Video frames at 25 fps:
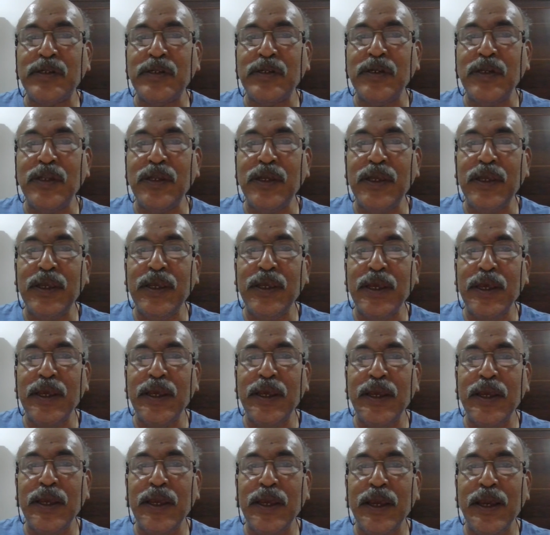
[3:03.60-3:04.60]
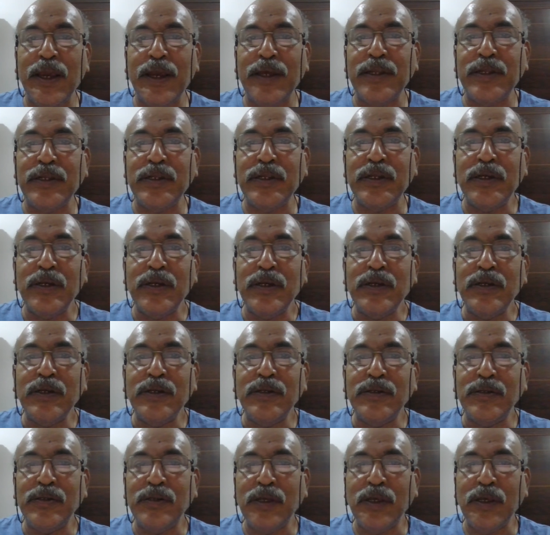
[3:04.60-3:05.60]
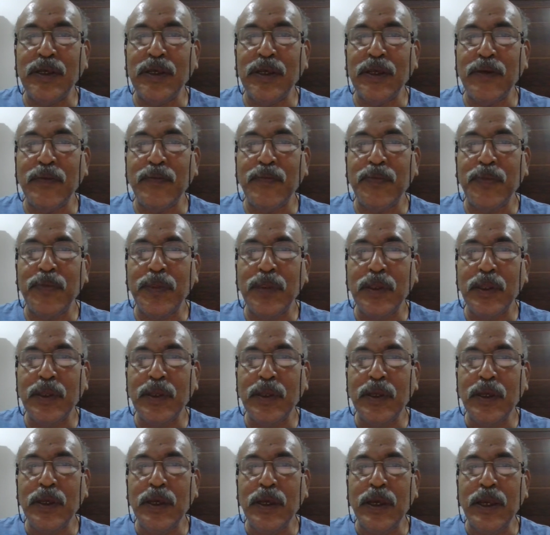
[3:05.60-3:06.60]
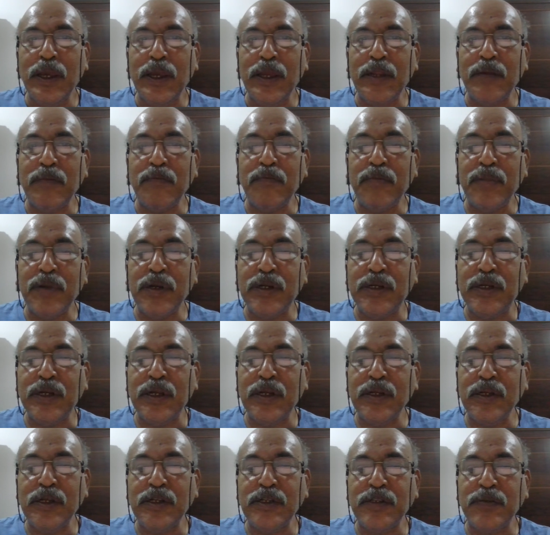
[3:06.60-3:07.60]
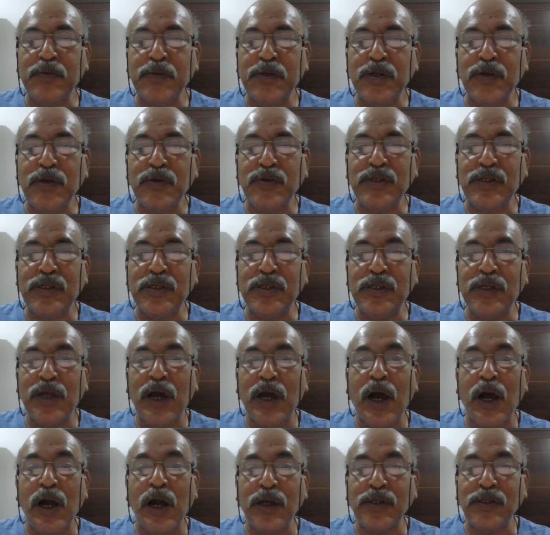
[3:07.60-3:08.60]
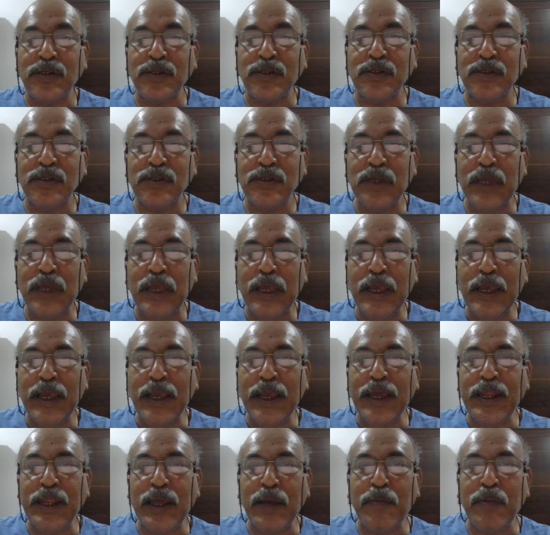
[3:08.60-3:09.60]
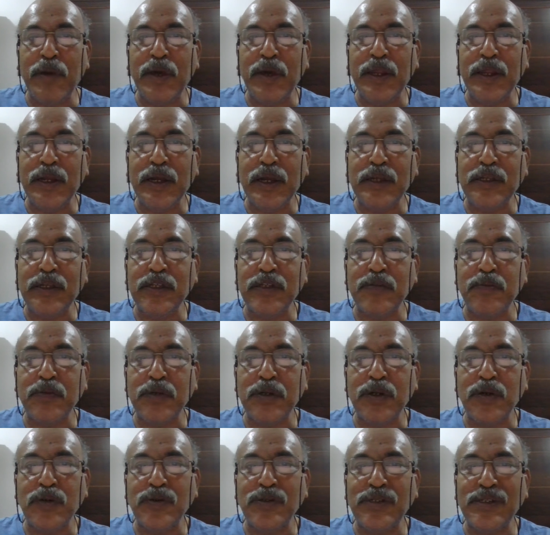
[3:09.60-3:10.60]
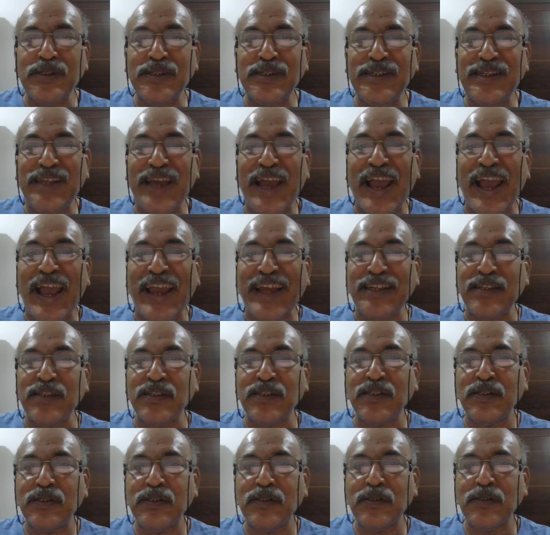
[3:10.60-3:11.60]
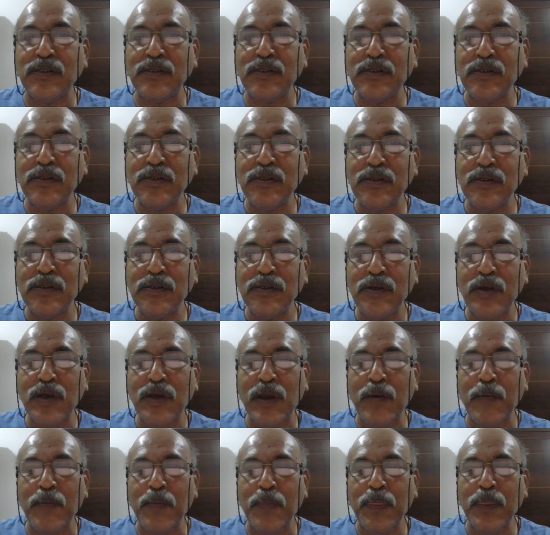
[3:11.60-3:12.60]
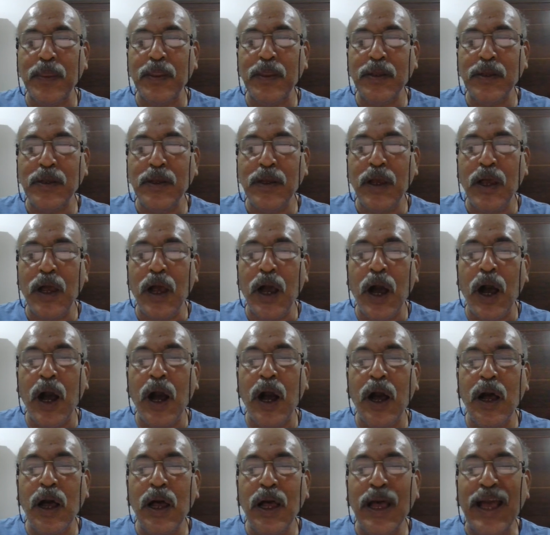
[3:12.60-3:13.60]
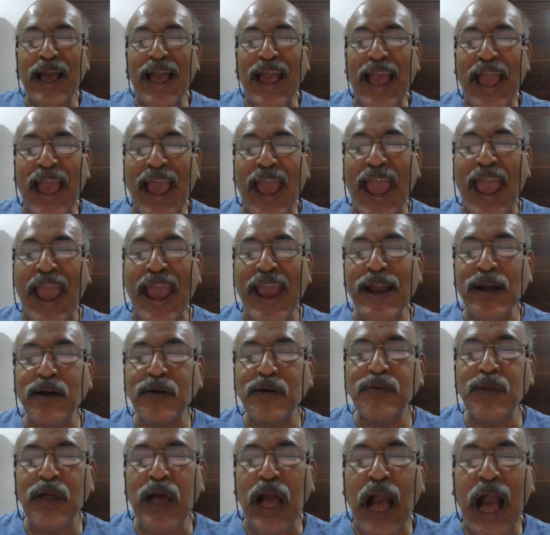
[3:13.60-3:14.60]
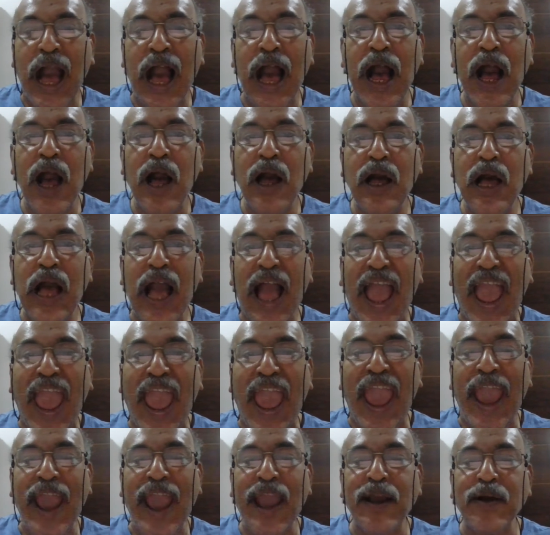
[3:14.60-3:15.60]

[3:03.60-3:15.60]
D-A-N-C. In Britain, it's pronounced dance. In America, it is pronounced dance. Okay. A, a, a, a.